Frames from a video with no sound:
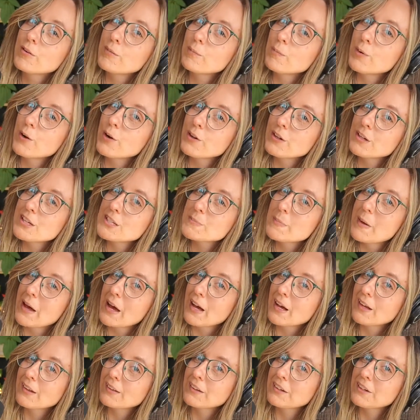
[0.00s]
pull us
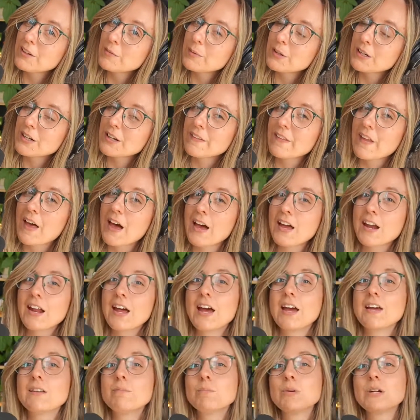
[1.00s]
back a little bit on that
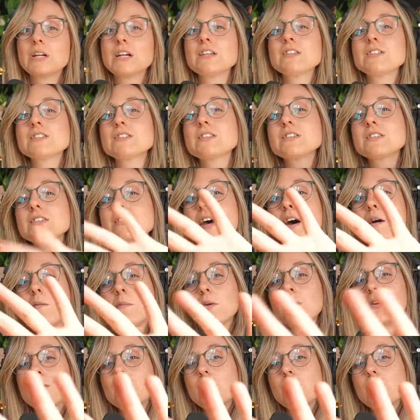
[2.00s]
and bring us to step